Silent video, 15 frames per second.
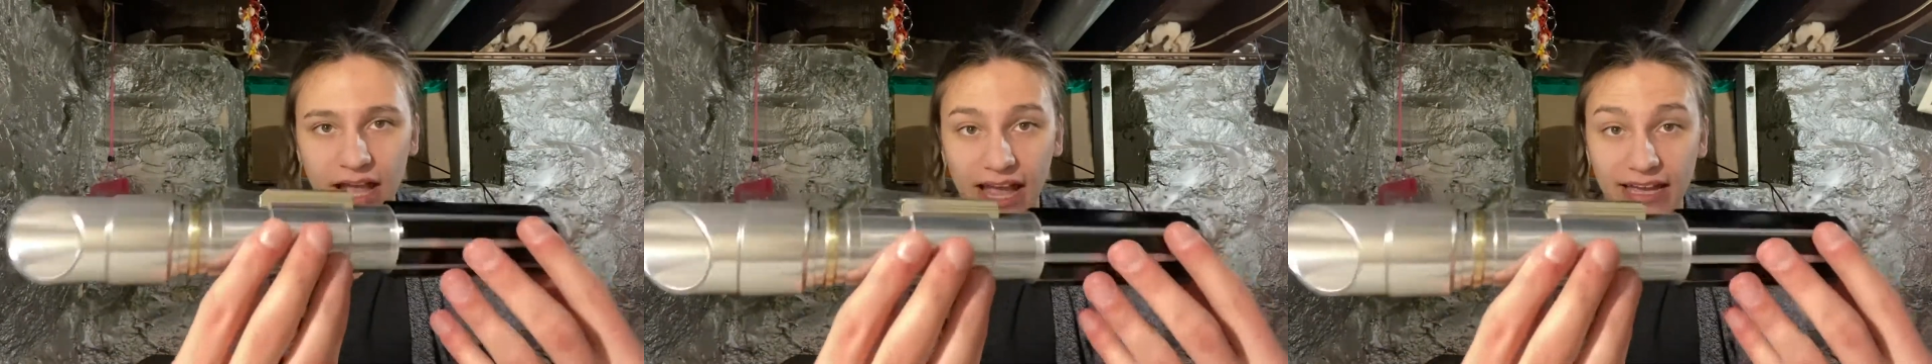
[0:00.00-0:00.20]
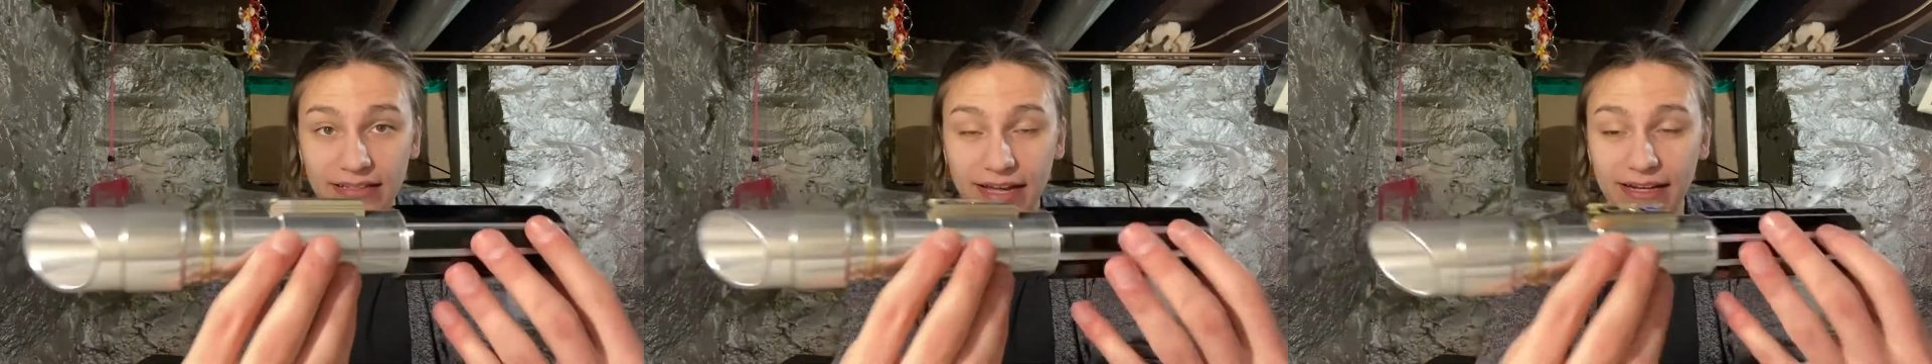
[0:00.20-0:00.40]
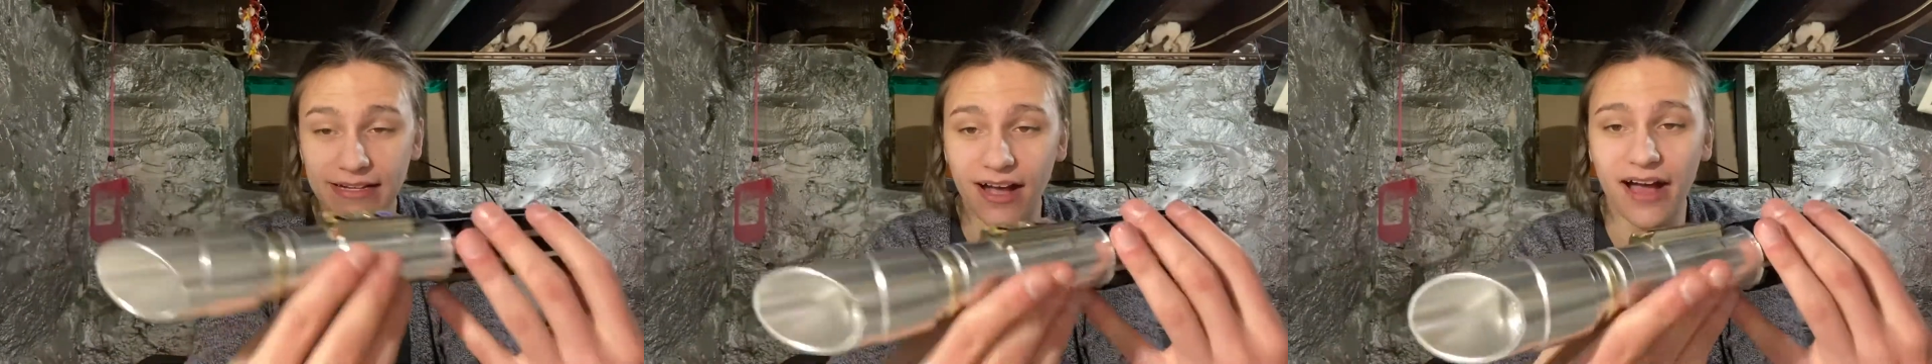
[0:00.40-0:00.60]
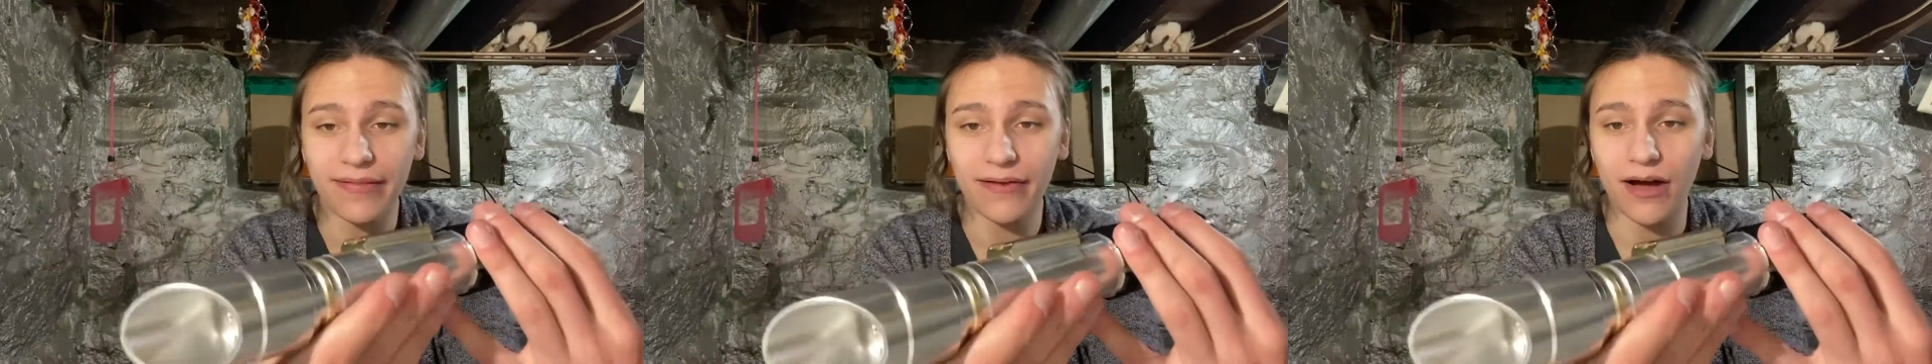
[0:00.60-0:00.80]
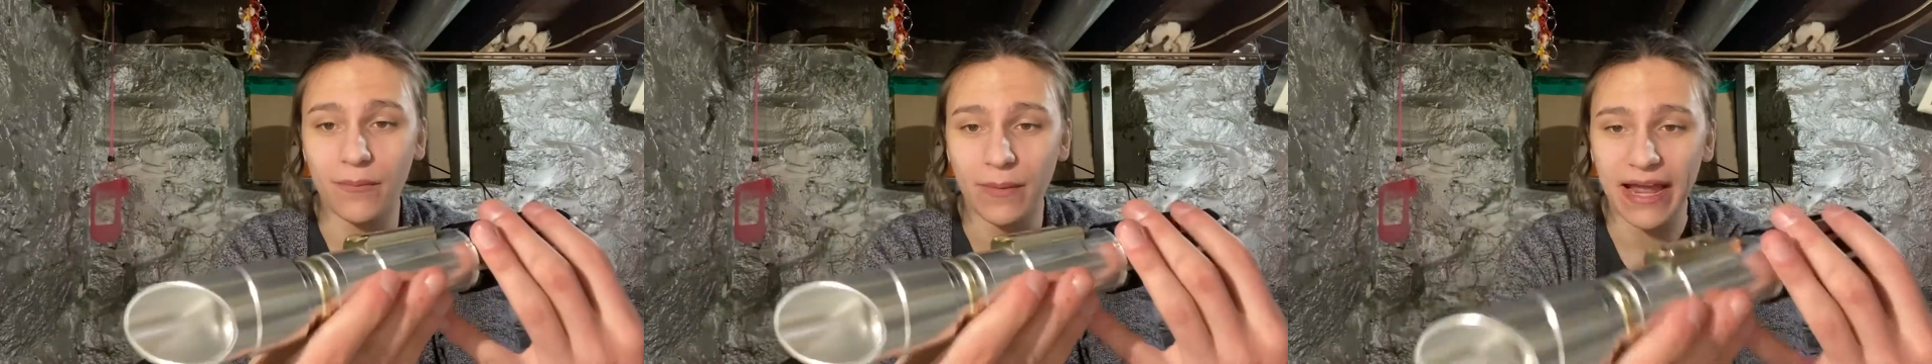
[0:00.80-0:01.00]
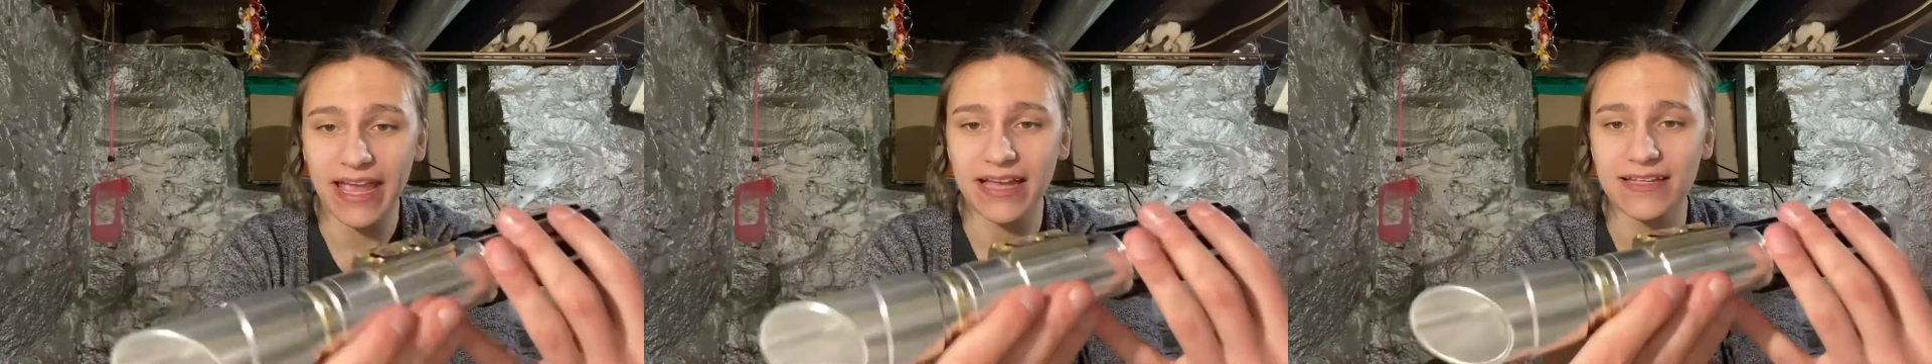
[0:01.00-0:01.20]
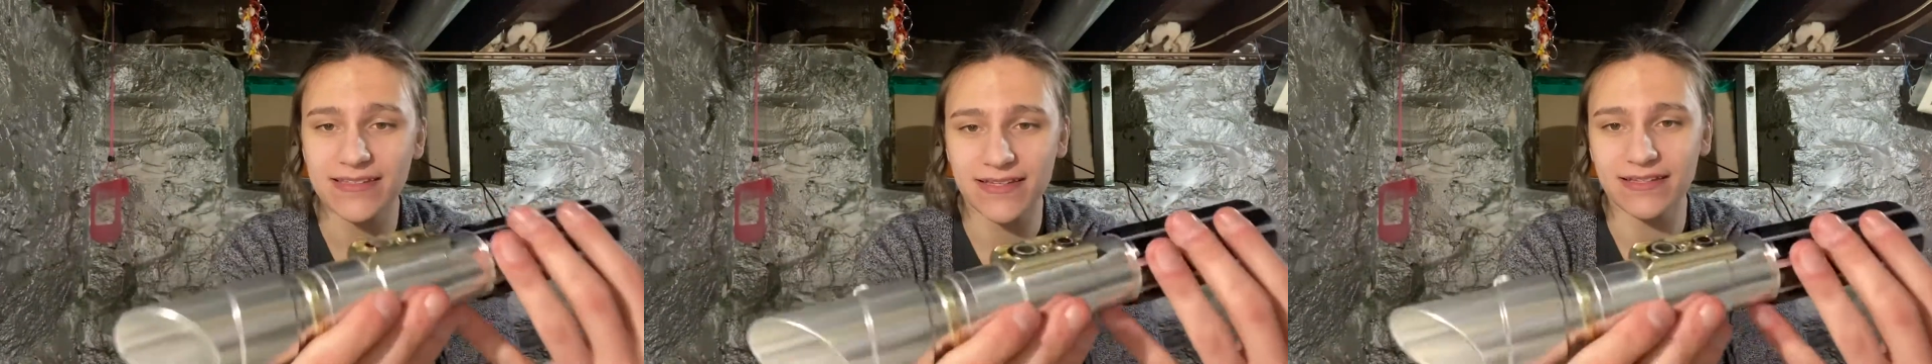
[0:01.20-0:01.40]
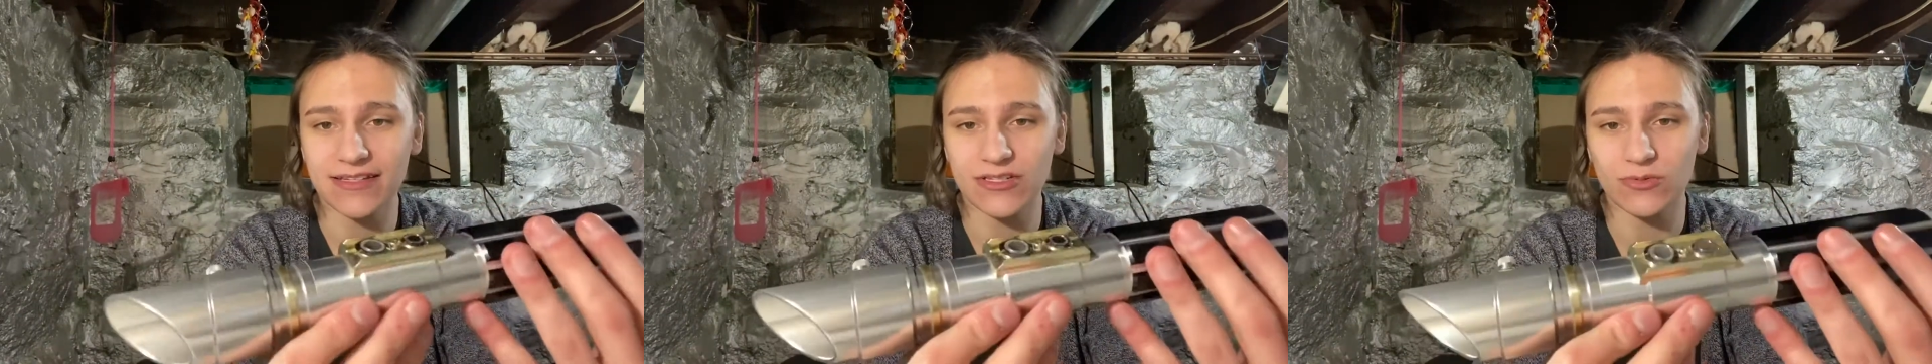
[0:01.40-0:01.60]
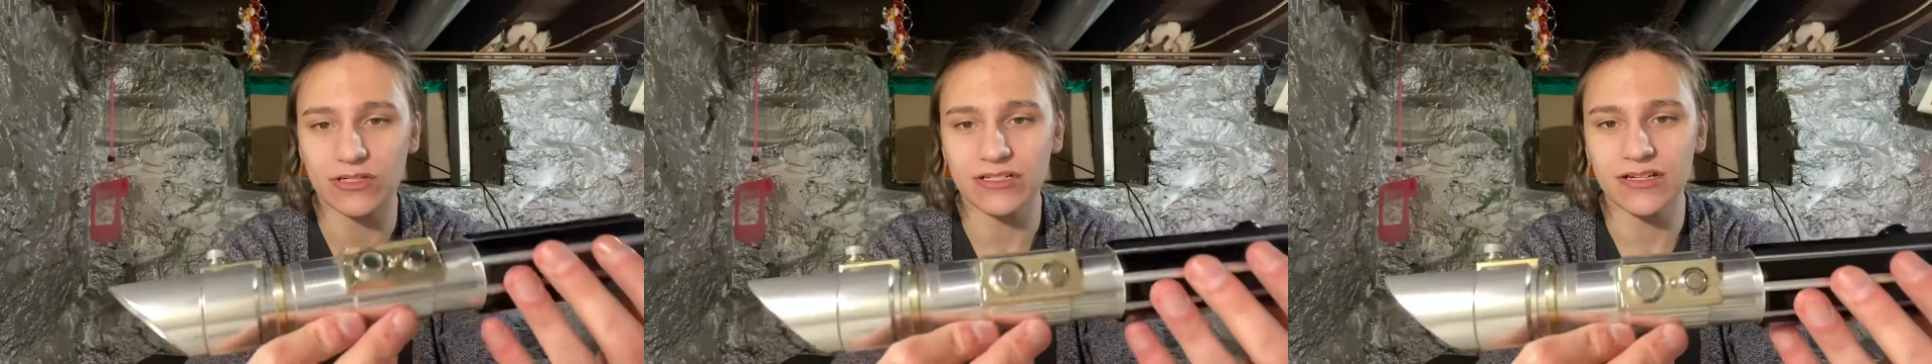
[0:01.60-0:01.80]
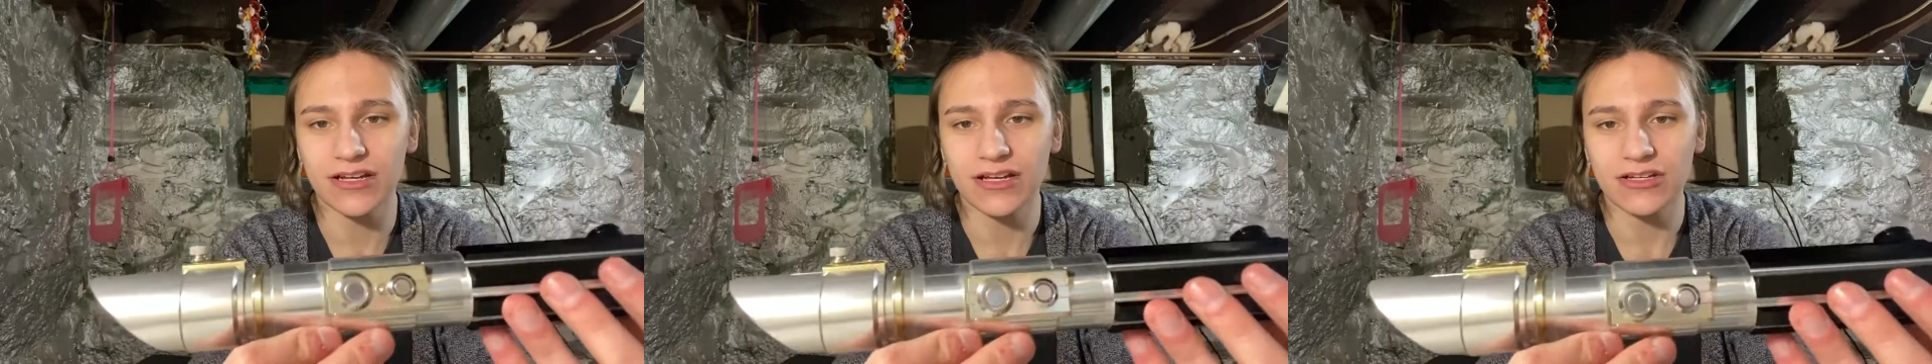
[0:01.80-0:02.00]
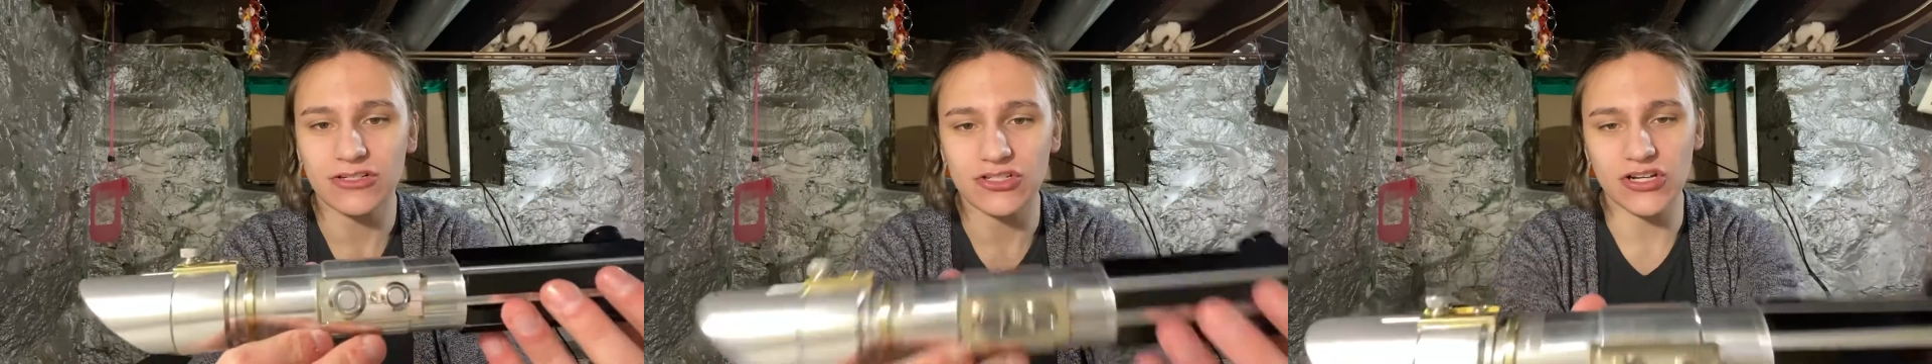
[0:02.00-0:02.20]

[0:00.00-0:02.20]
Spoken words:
and I got on my hands on this one